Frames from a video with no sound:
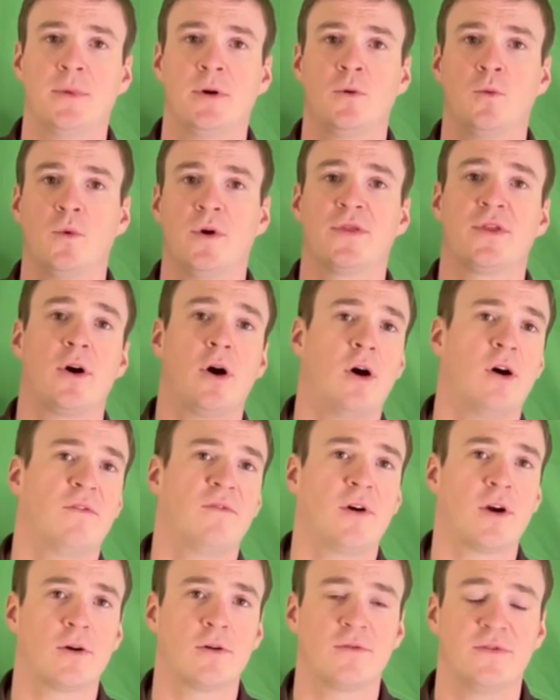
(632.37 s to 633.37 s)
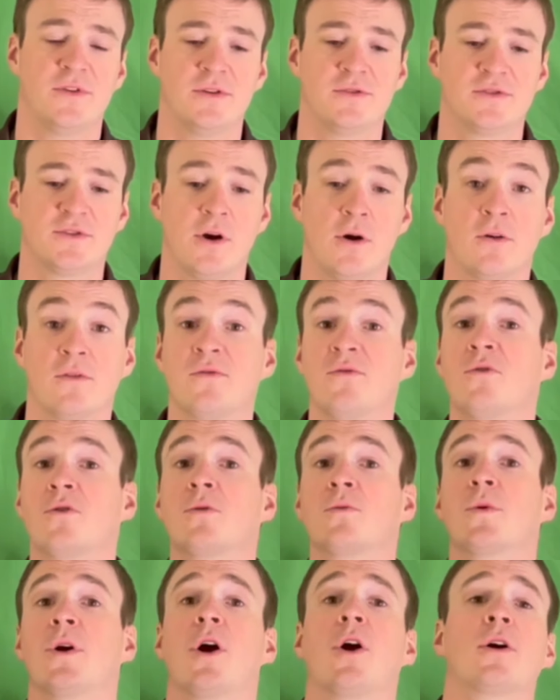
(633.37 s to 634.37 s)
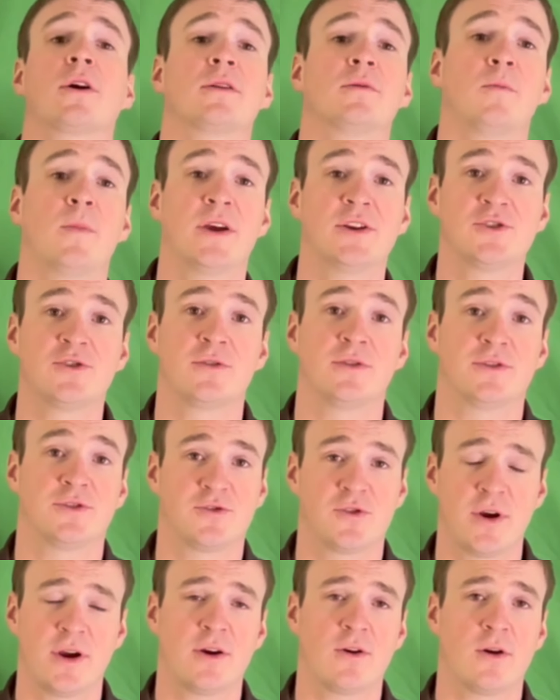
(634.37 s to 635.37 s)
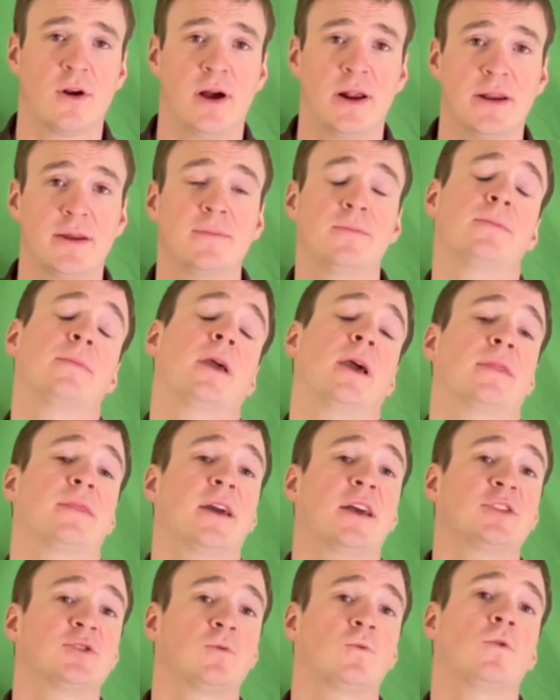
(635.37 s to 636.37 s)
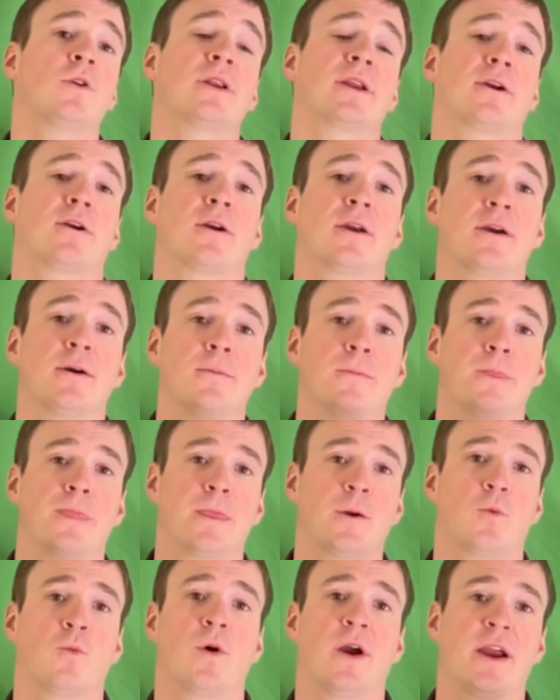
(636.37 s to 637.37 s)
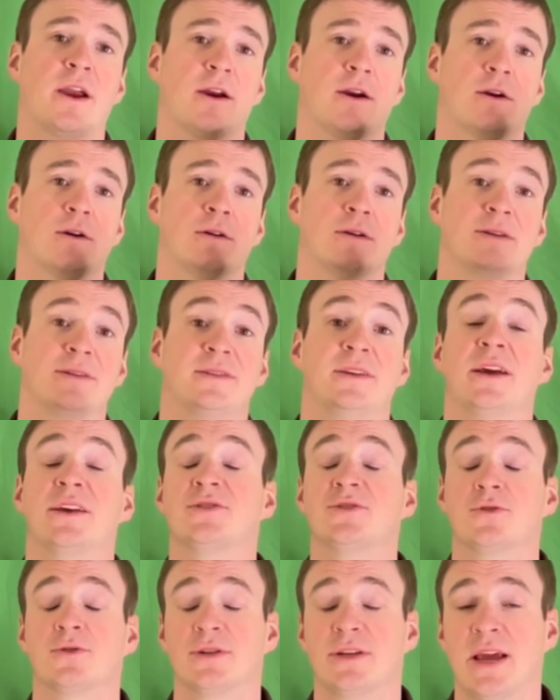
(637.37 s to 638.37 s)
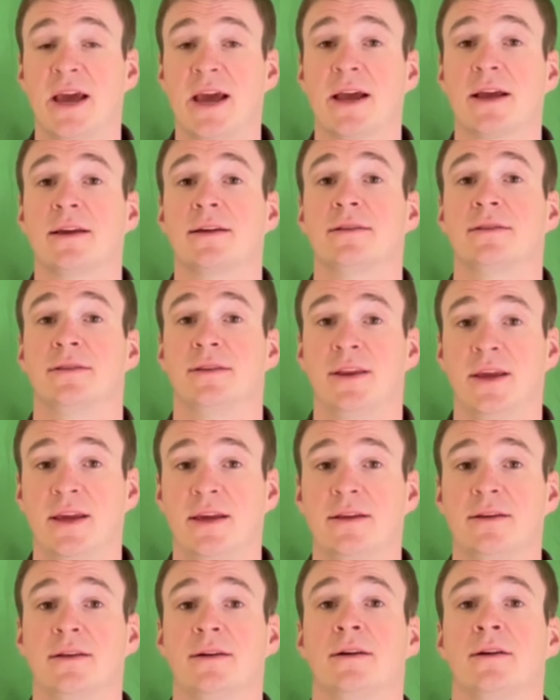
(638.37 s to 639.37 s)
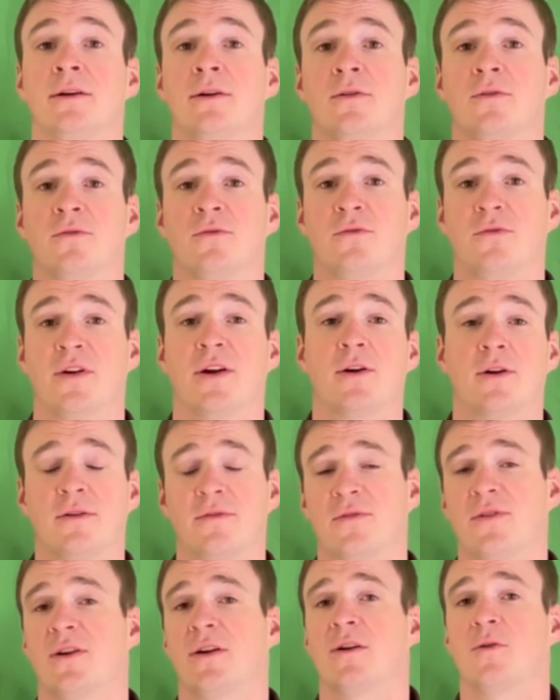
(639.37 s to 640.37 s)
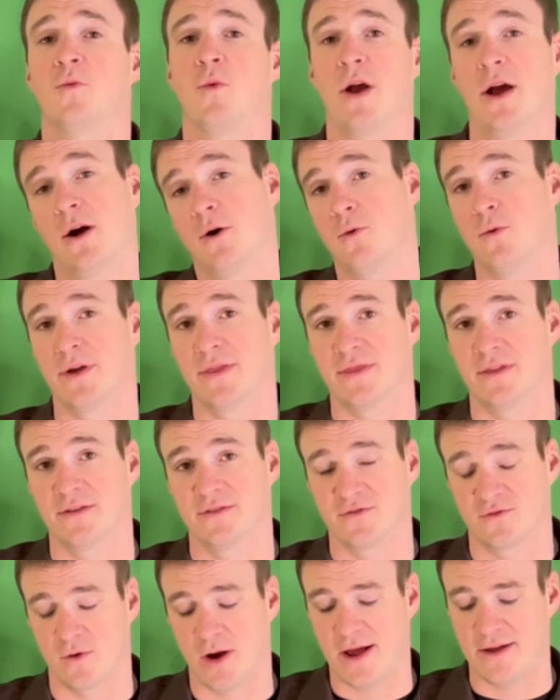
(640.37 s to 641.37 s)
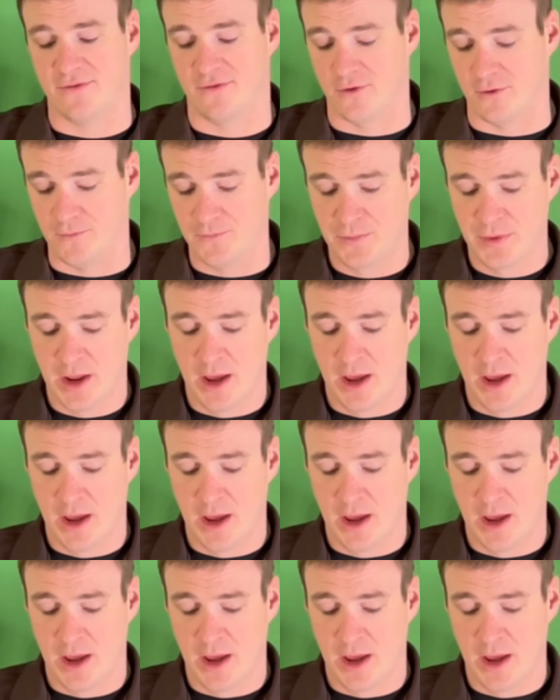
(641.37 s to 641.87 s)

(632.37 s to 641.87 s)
with all of our reviews going forward, we are going to measure the trigger on it, and that's one area where Desert Tech did very, very well with this rifle.